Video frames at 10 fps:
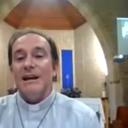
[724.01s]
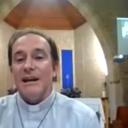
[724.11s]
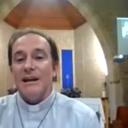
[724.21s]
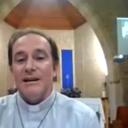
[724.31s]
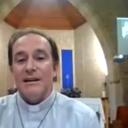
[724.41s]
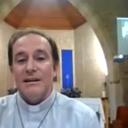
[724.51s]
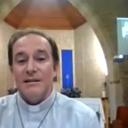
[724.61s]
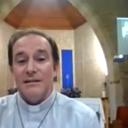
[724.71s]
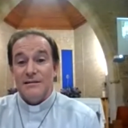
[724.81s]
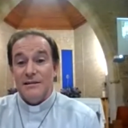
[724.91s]
Uh,
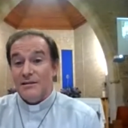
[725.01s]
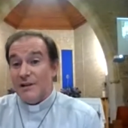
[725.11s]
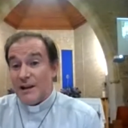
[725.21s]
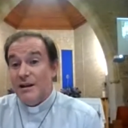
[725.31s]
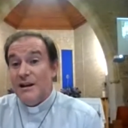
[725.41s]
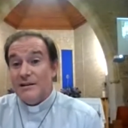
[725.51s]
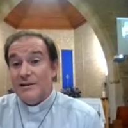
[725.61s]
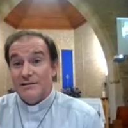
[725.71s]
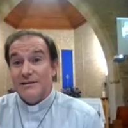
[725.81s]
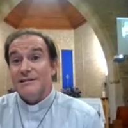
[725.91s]
yeah, like
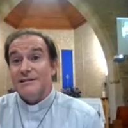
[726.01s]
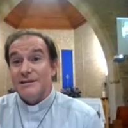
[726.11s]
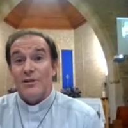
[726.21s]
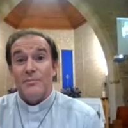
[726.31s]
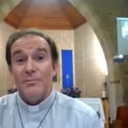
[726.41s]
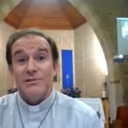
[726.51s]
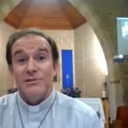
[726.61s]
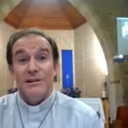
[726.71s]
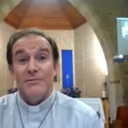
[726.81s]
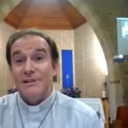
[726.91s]
to listen to this opportunity